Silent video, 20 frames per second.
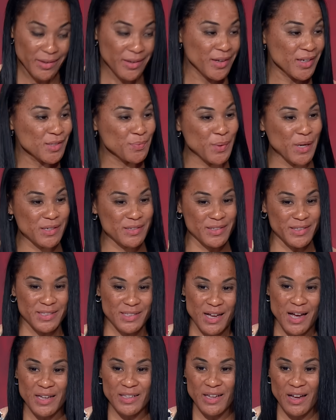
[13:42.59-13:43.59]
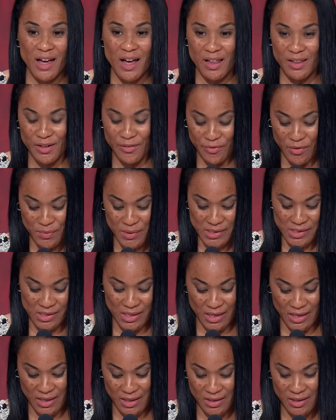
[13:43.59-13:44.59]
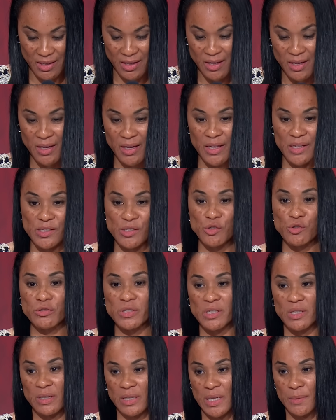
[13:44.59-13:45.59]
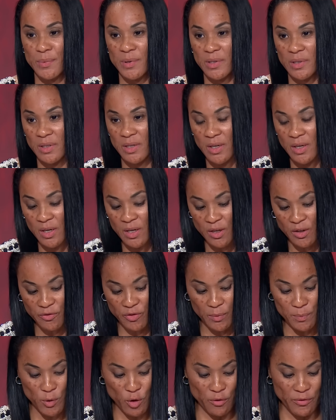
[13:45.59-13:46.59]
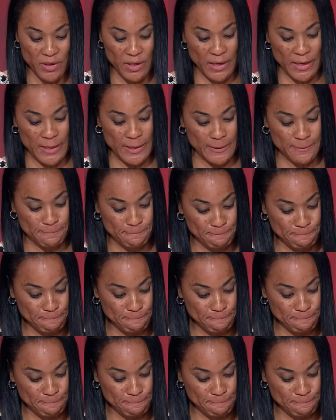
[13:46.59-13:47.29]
especially Tanya Holly from the Sting and Sue Saliba from UVA.